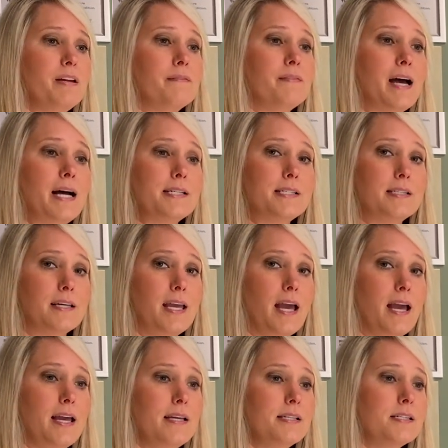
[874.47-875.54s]
If that's the
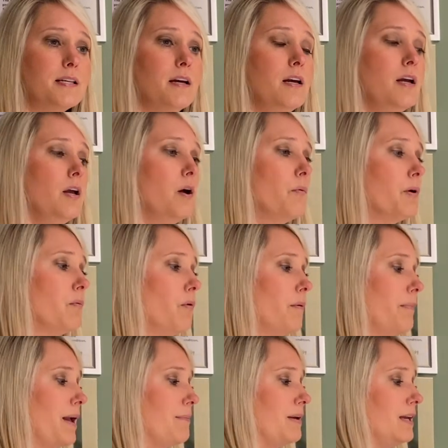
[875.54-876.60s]
case, we want
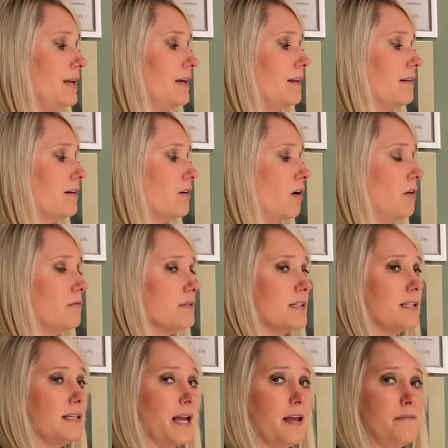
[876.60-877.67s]
baby in their own
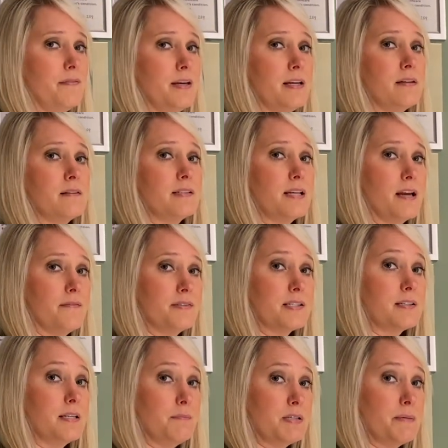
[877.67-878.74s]
safe
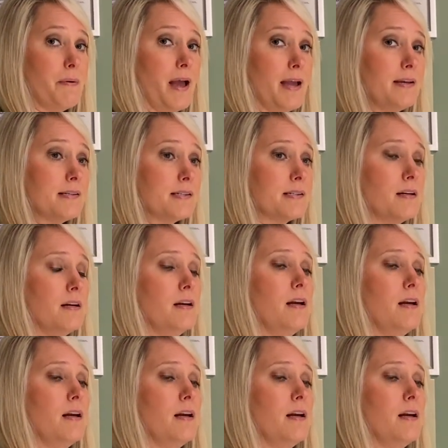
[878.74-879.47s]
sleep space,